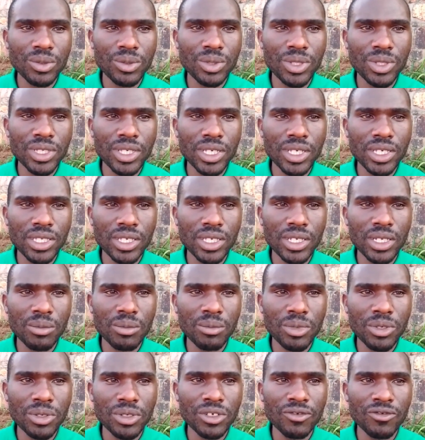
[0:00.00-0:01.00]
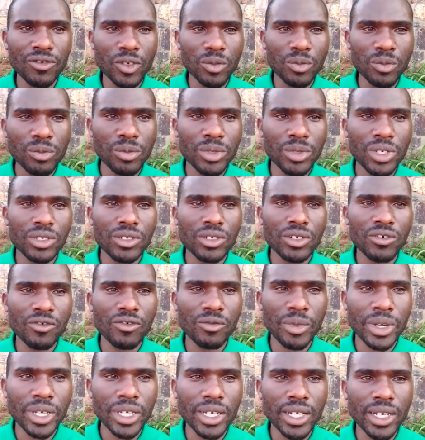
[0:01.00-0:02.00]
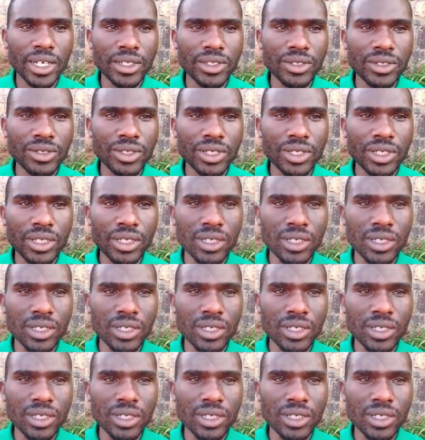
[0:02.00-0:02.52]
the sustainable development of my country.